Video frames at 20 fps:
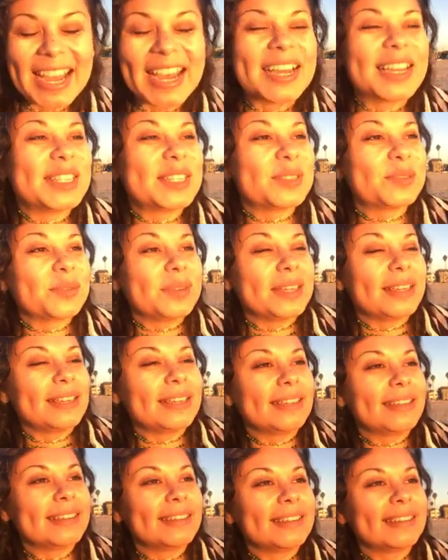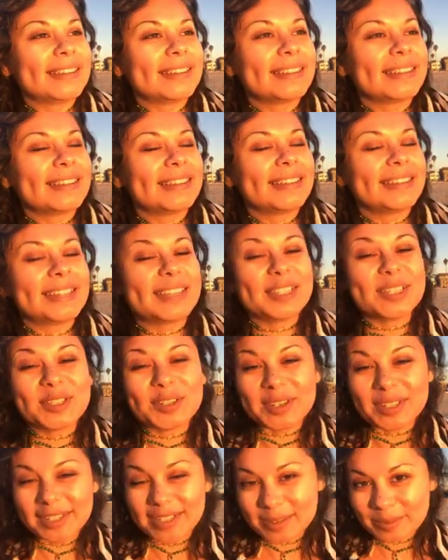as we
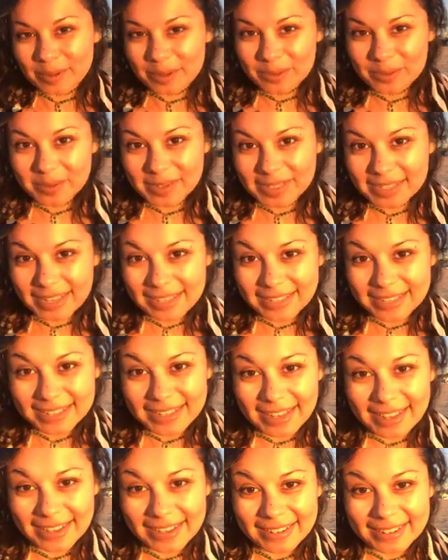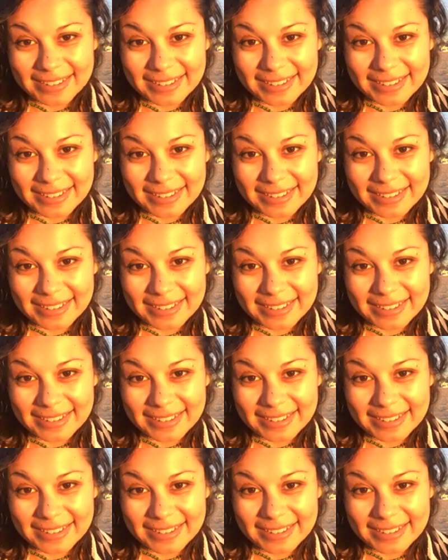enjoy this beautiful sunset.